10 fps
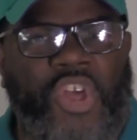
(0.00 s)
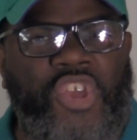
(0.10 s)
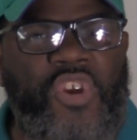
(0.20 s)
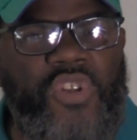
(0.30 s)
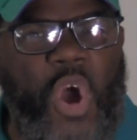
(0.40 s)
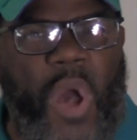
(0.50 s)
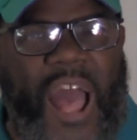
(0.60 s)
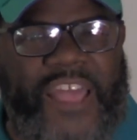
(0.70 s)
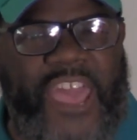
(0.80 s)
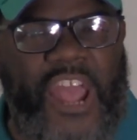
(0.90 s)
you know
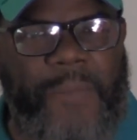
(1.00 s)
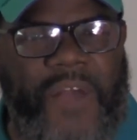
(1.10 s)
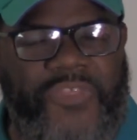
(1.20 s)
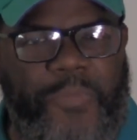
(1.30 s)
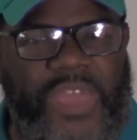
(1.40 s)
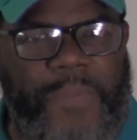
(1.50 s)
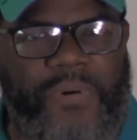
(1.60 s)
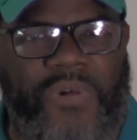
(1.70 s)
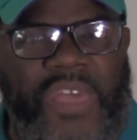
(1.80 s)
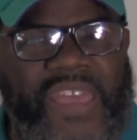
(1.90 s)
I care about the
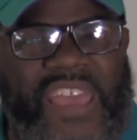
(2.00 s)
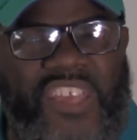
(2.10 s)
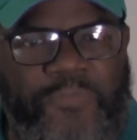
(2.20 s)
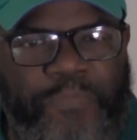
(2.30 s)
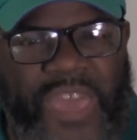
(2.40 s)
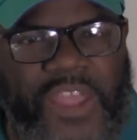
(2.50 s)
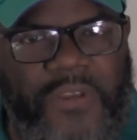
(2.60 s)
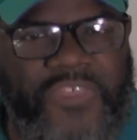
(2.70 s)
people. It's bigger